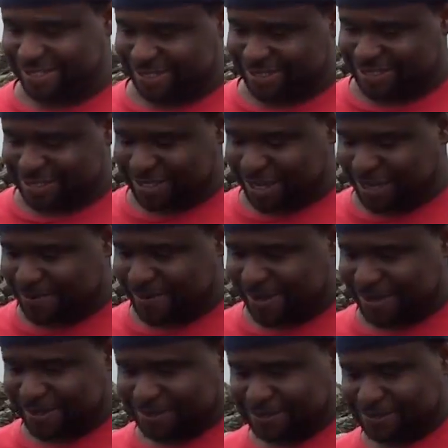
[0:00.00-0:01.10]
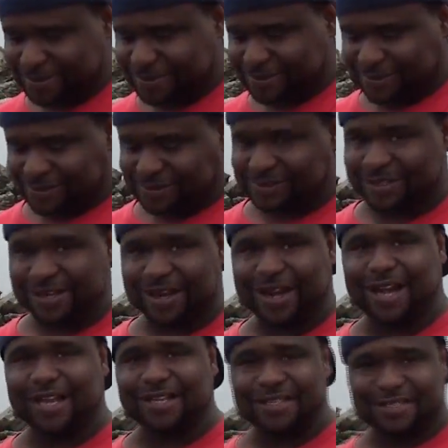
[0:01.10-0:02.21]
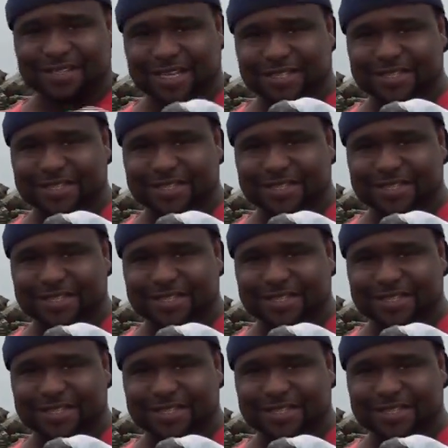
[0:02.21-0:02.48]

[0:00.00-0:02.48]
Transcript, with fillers: Good job, man. Put a fight. All right, stay